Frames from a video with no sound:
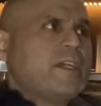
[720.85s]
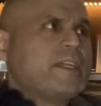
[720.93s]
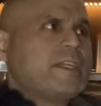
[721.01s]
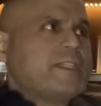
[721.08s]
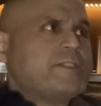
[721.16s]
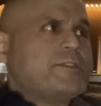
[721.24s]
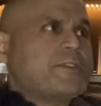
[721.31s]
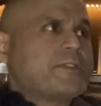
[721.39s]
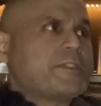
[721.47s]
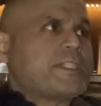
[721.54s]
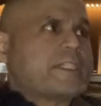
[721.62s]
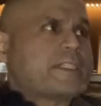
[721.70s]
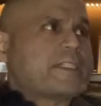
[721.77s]

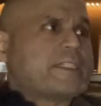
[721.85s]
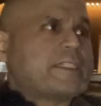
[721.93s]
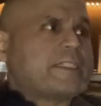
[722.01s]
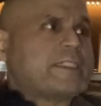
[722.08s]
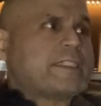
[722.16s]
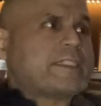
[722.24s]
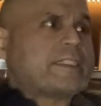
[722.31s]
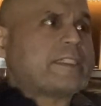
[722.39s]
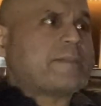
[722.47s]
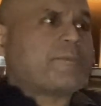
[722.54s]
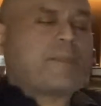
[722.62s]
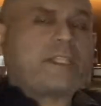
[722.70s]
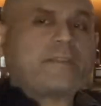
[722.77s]
enjoy
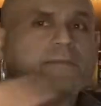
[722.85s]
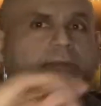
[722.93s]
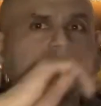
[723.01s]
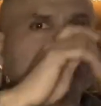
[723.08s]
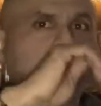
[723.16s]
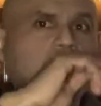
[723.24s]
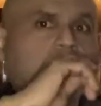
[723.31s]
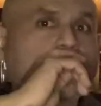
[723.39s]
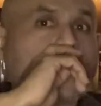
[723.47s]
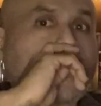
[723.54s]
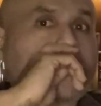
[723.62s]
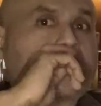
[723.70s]
and pick those notes,